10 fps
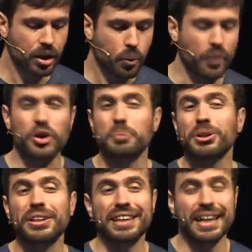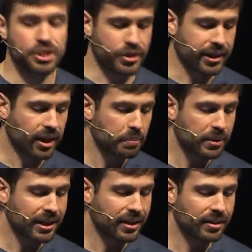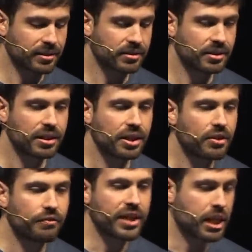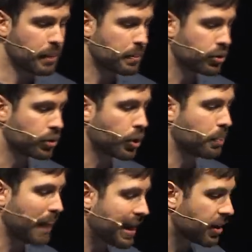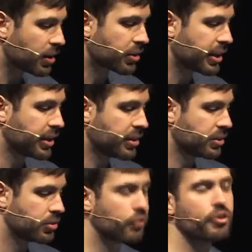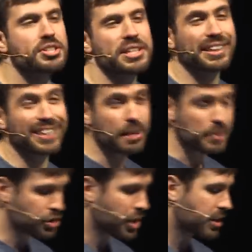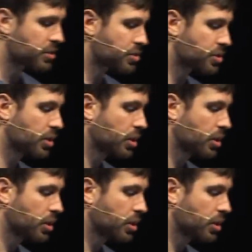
Whether you're building the next great company, feeding people who go to bed hungry, reversing climate change,